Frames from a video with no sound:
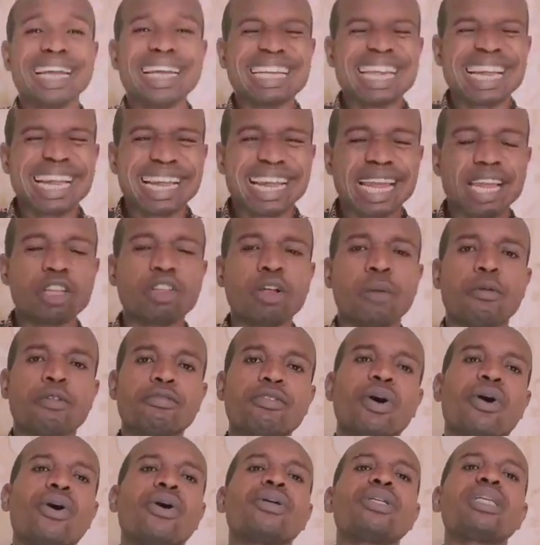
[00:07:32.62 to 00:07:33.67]
in the kingdom
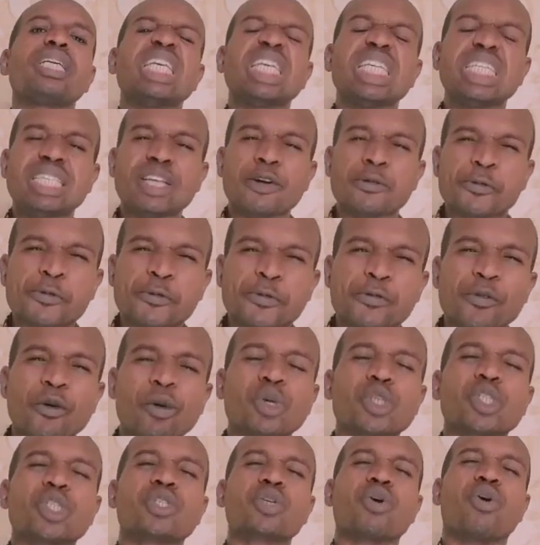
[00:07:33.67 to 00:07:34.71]
of God is a
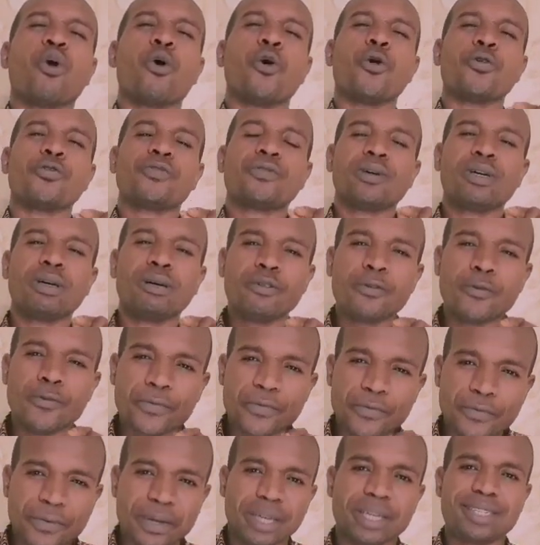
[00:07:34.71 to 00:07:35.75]
force of
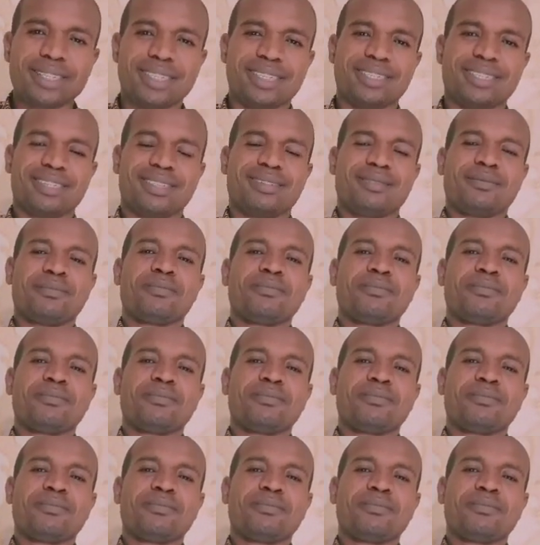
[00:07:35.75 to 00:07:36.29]
faith.